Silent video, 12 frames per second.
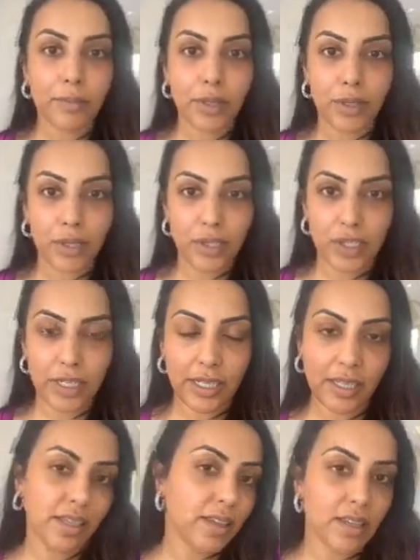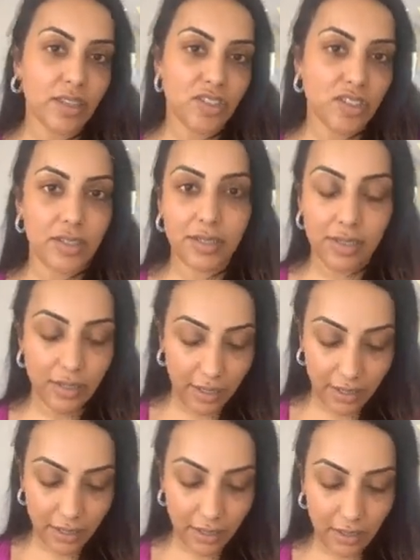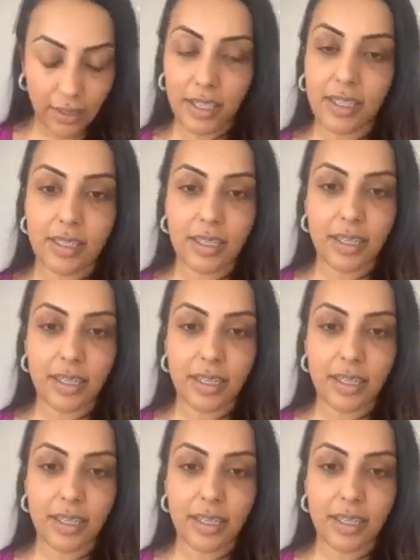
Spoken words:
Usually it's just, I don't know, I think it's